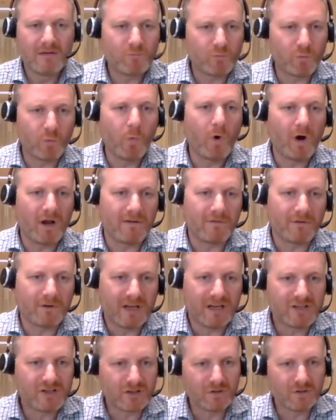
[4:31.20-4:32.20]
whatever
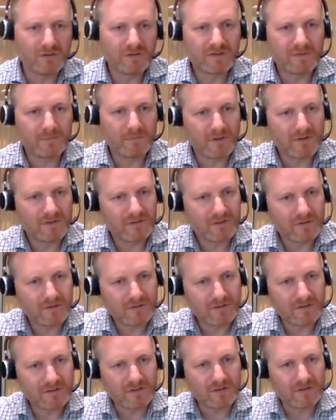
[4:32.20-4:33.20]
they choose
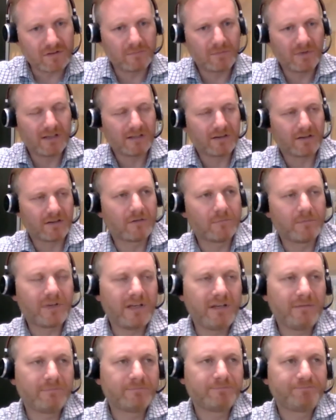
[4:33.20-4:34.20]
to build their
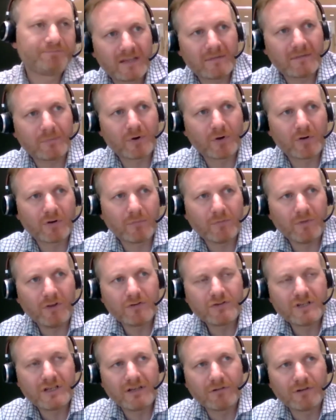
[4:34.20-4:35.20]
company. The program
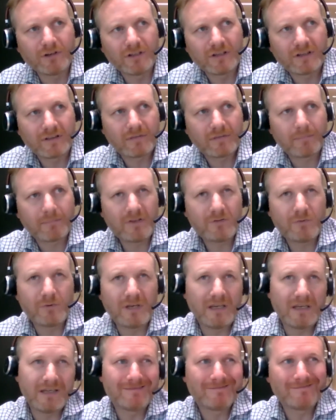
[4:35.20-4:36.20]
usually runs
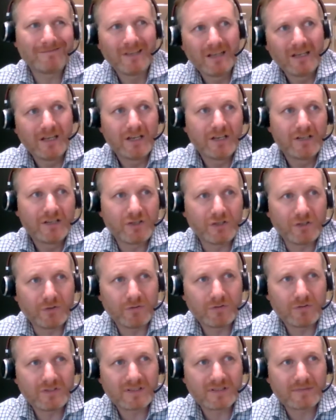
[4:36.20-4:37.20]
between
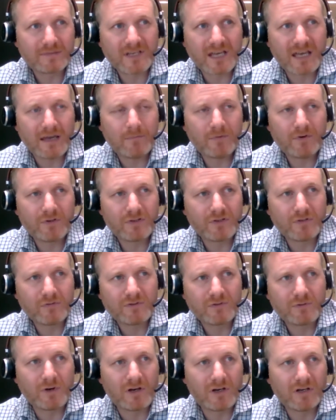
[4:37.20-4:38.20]
June to September, June
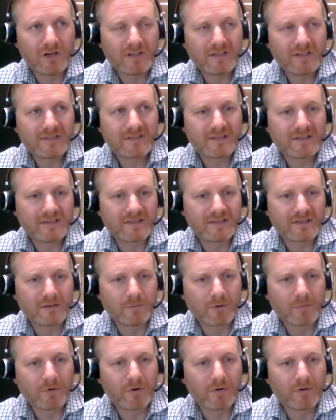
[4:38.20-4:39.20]
to August. It's a
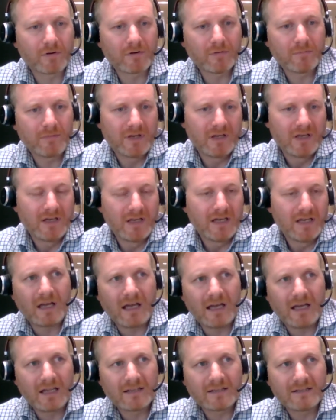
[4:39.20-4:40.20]
summer program,
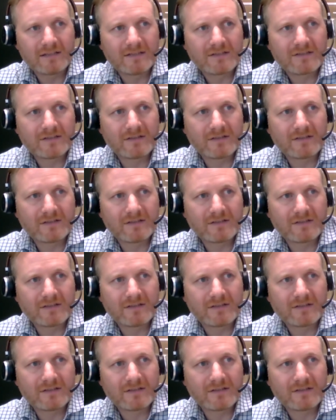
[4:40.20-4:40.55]
and